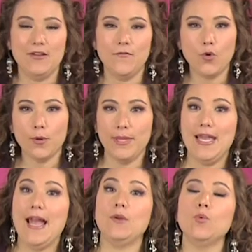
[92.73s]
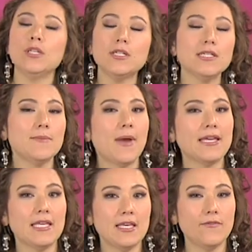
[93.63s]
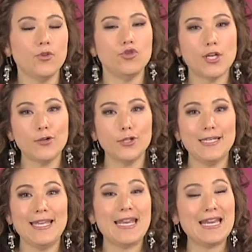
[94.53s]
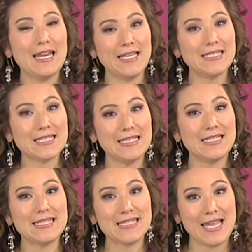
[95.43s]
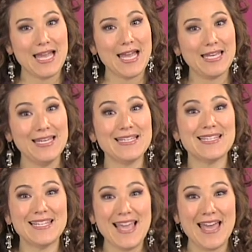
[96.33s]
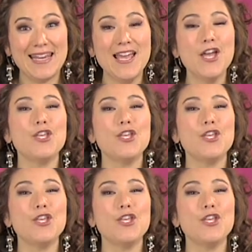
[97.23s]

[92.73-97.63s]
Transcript: it for me. And one little tip I can give you generally to get a nice clean scan is again,